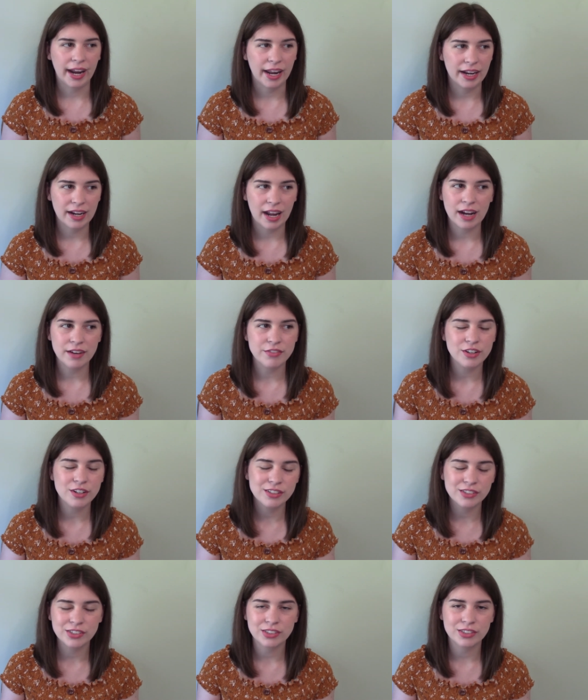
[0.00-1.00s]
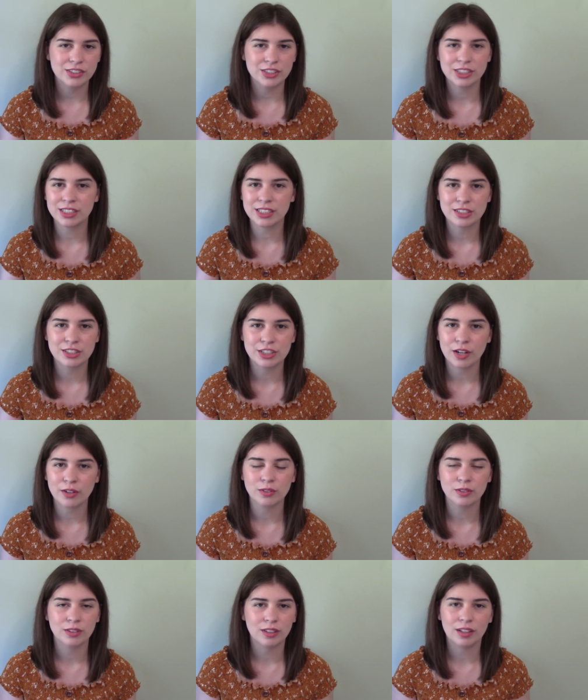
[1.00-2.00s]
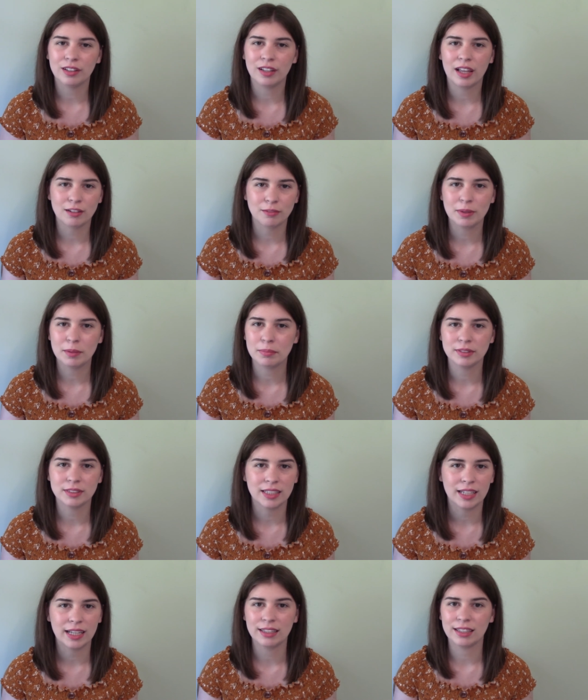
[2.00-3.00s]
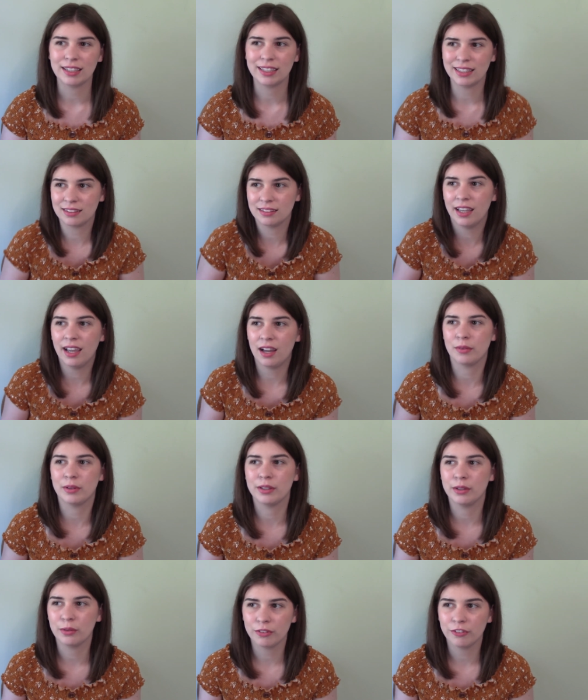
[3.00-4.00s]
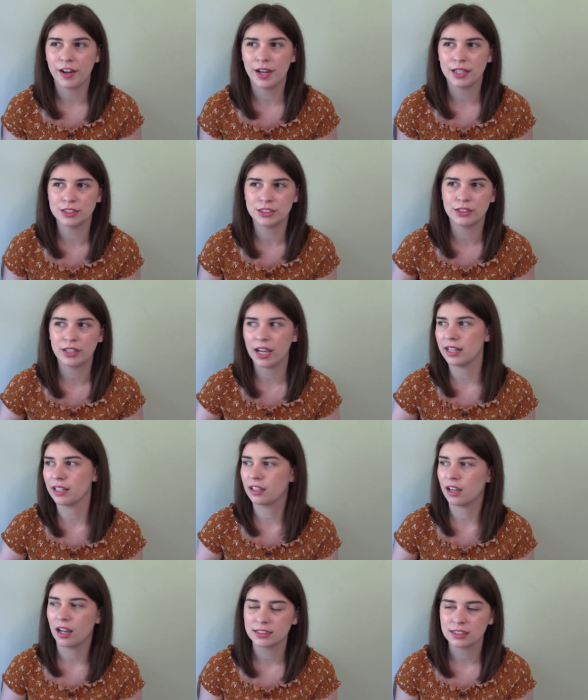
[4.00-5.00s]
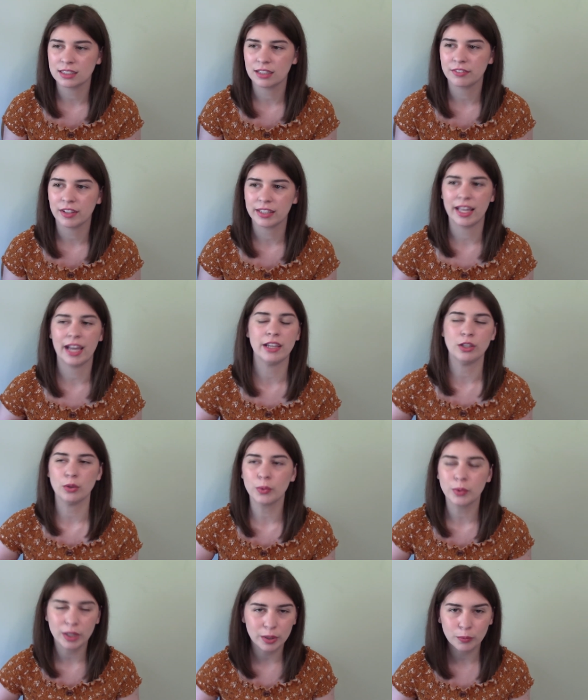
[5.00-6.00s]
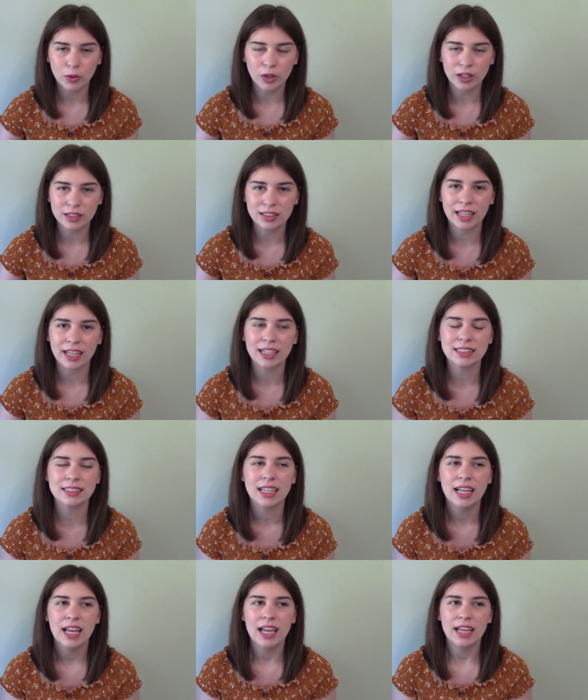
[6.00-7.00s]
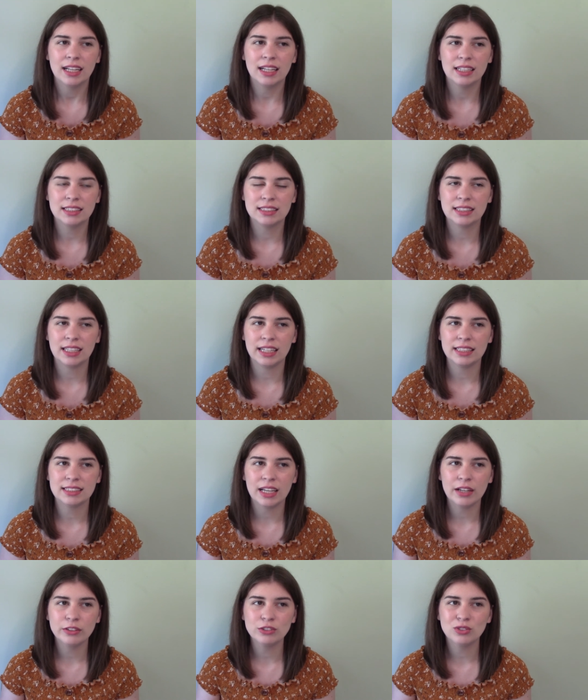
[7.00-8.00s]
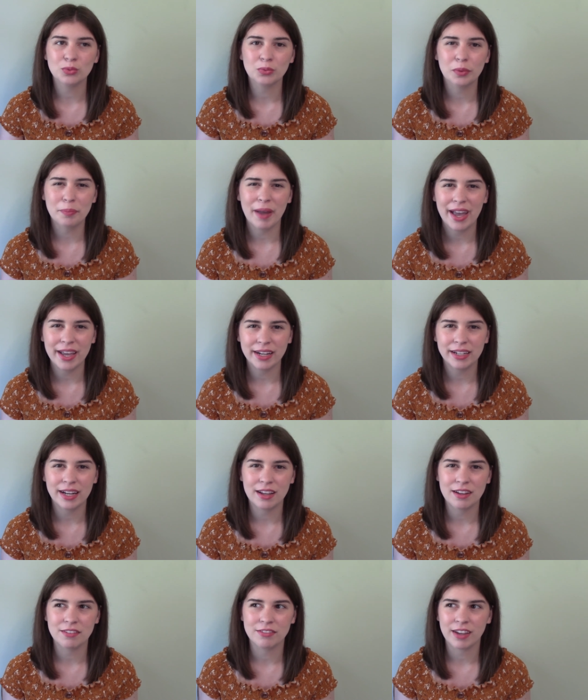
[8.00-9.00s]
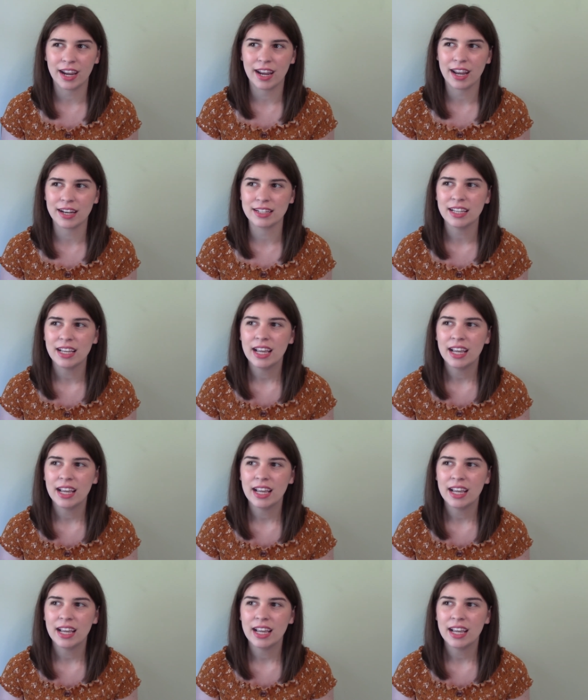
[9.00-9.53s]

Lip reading: And I've heard just in general a lot of people saying like, yeah, when you revise you kind of cut stuff like that, you reword things because it sounds repetitive and